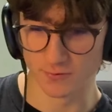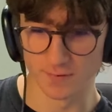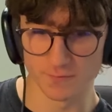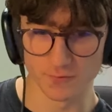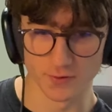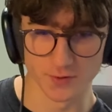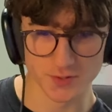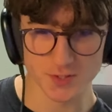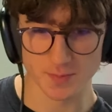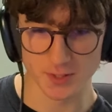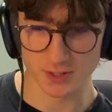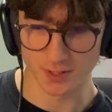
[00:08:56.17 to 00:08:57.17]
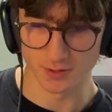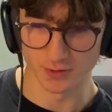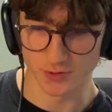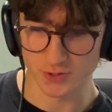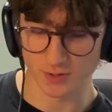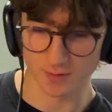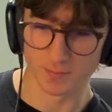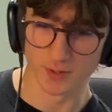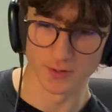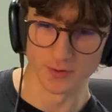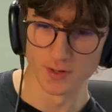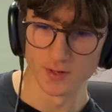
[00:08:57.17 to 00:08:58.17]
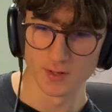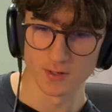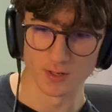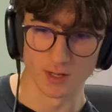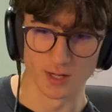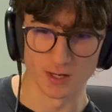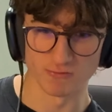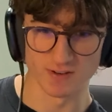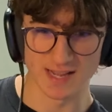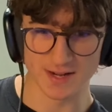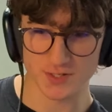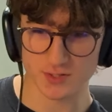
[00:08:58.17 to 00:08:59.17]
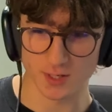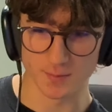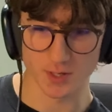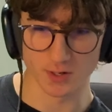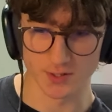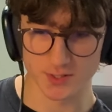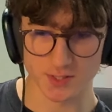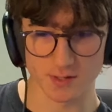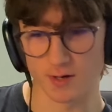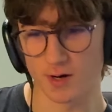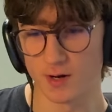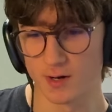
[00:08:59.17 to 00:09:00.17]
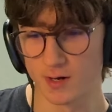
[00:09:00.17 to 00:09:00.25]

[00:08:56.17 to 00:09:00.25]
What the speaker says: inference, especially in non-strict mode. Relaxed typecasting.